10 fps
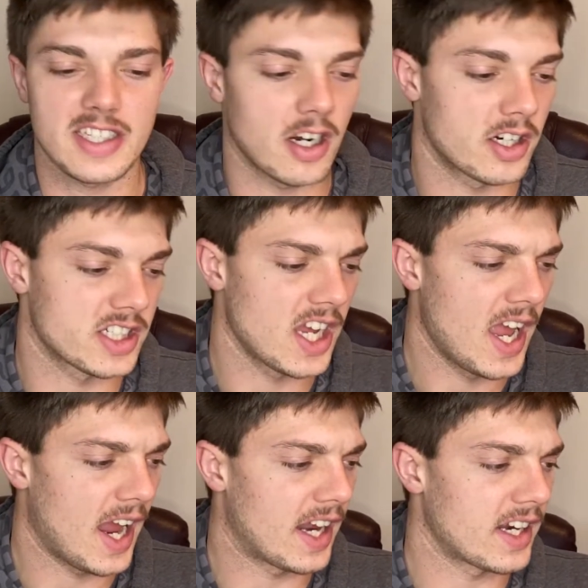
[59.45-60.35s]
cards
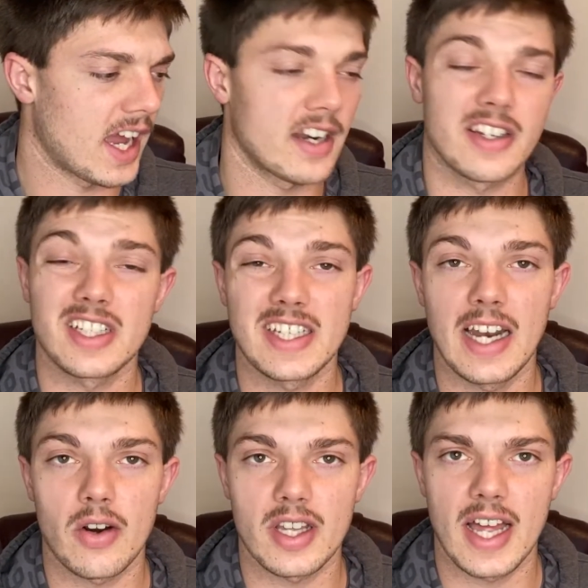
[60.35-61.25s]
and kind of clean
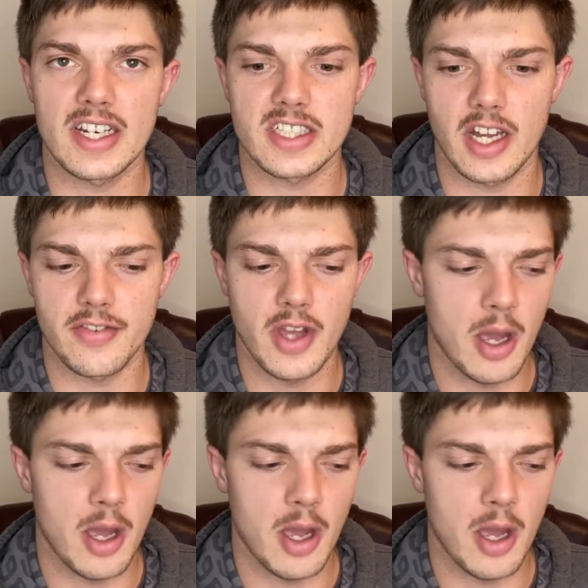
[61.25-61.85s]
out a lot of stuff,